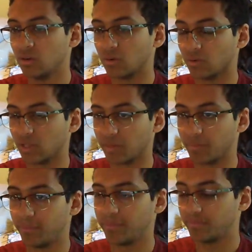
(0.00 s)
or like
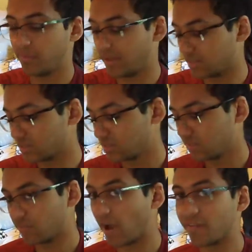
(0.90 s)

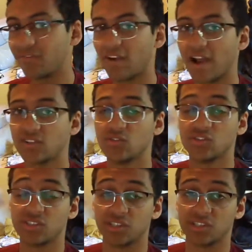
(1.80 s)
gets 5
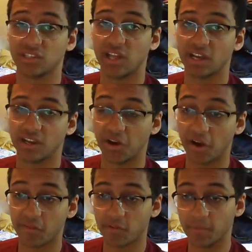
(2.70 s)
fractures in his leg,
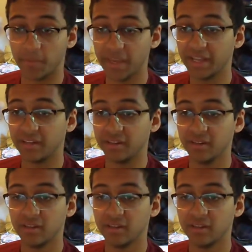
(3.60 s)
God forbid,